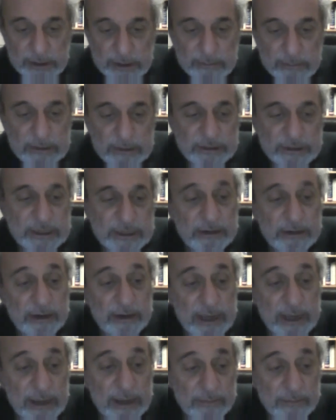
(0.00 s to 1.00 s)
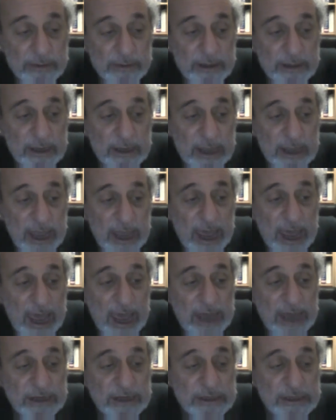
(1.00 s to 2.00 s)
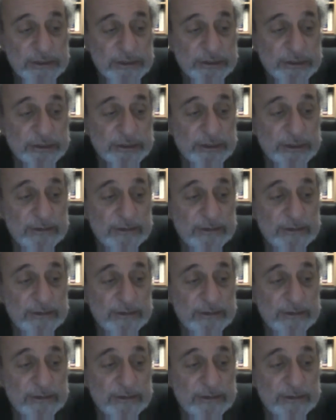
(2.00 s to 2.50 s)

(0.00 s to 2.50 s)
It means "here I am," and it